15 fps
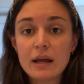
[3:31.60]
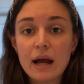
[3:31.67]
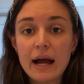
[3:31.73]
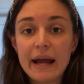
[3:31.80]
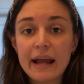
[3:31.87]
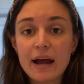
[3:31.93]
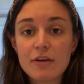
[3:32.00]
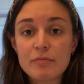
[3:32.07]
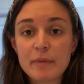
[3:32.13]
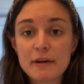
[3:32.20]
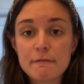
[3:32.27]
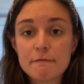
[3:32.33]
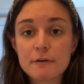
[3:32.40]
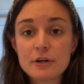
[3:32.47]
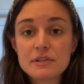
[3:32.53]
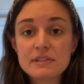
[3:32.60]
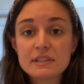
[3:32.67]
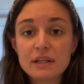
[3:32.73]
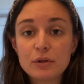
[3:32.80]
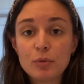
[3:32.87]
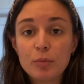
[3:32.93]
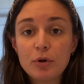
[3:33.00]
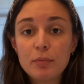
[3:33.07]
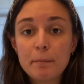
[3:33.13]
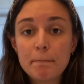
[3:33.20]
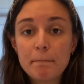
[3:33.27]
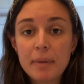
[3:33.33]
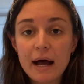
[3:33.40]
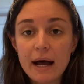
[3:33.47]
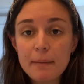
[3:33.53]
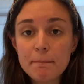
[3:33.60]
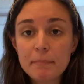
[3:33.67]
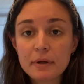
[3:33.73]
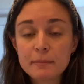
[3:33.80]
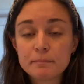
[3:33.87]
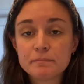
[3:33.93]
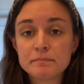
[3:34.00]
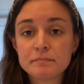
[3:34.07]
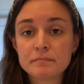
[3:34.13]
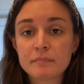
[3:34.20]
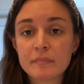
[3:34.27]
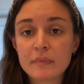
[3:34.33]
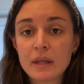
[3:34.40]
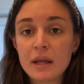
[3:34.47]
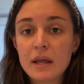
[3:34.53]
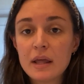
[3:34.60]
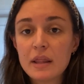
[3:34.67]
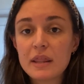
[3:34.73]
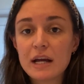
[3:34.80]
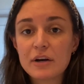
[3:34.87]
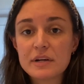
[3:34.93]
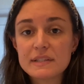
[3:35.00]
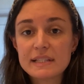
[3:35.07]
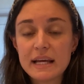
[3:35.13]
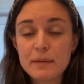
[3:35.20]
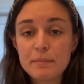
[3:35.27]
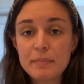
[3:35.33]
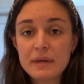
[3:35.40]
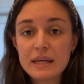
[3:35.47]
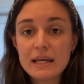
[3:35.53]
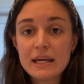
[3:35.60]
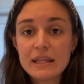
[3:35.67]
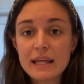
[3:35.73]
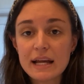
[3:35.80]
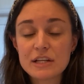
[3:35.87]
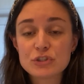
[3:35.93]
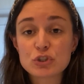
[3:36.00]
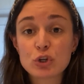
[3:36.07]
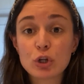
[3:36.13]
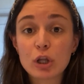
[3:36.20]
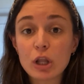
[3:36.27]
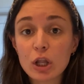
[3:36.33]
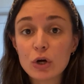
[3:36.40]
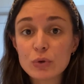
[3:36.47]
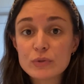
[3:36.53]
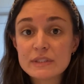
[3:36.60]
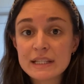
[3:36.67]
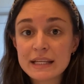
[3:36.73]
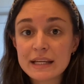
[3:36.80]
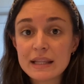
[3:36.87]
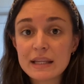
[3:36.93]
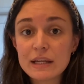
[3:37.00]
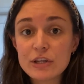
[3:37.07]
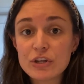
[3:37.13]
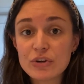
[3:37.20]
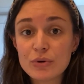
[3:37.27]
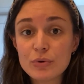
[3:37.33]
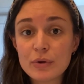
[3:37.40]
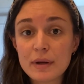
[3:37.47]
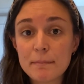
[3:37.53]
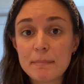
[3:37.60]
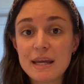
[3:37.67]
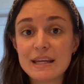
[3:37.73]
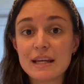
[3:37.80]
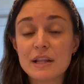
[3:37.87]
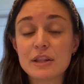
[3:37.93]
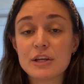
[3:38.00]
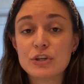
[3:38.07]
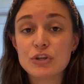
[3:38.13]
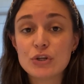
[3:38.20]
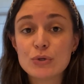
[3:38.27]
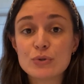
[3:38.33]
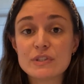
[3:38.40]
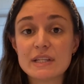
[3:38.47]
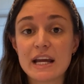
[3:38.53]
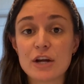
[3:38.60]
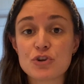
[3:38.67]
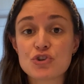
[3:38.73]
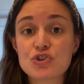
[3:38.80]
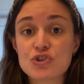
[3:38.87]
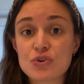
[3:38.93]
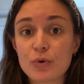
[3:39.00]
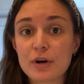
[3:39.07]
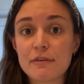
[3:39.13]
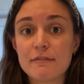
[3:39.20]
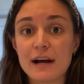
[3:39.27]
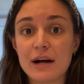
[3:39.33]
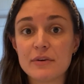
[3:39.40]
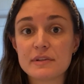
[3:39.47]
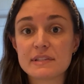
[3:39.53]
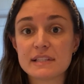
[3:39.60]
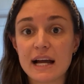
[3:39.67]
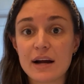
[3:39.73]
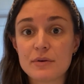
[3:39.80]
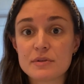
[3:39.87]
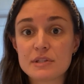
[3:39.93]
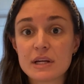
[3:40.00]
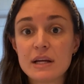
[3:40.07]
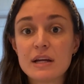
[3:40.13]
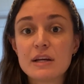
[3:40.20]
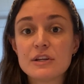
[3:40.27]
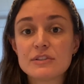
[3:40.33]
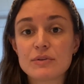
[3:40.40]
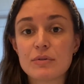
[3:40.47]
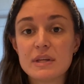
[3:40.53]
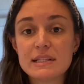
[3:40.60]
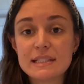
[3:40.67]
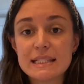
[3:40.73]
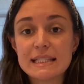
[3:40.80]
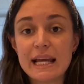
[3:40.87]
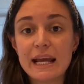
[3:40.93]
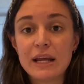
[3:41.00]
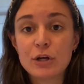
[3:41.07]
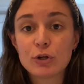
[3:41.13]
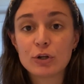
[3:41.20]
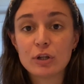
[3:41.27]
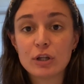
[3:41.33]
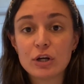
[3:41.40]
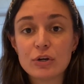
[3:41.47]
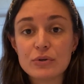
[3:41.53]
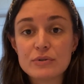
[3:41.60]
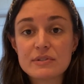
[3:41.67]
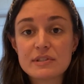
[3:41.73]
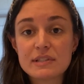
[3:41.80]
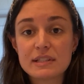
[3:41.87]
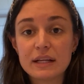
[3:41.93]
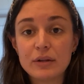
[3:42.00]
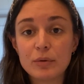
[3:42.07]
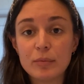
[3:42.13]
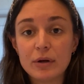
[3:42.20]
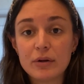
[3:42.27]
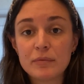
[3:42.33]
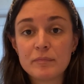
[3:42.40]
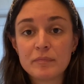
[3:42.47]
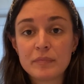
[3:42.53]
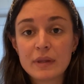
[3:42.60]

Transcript: I have my first syllable, pup. There is a P that is closing in the U, making the U say a short vowel sound. So this is a closed syllable.